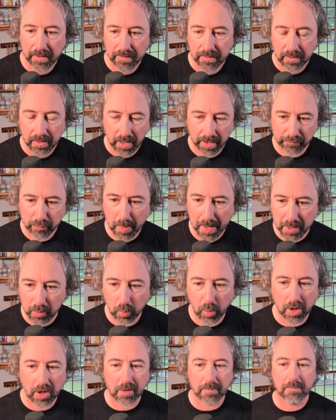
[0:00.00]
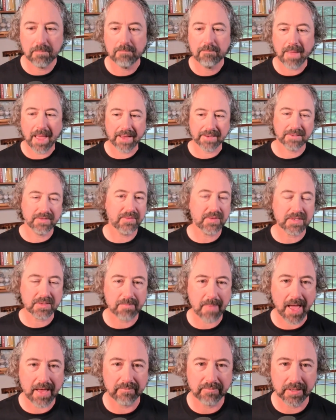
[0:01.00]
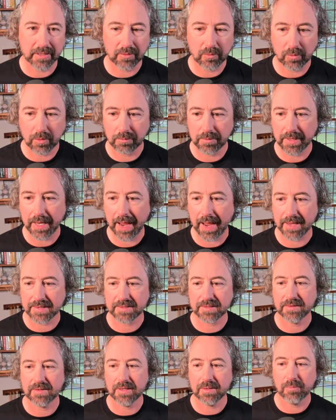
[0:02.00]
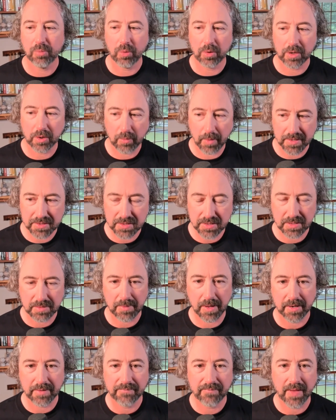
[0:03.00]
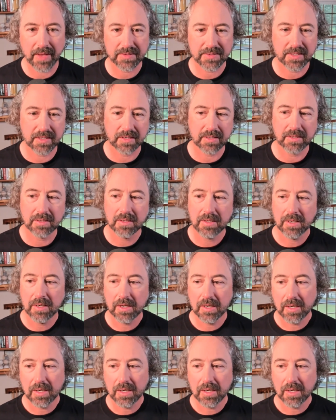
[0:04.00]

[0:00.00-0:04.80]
Hey, everybody, welcome back to The Smattering, where we ask the important questions about investing.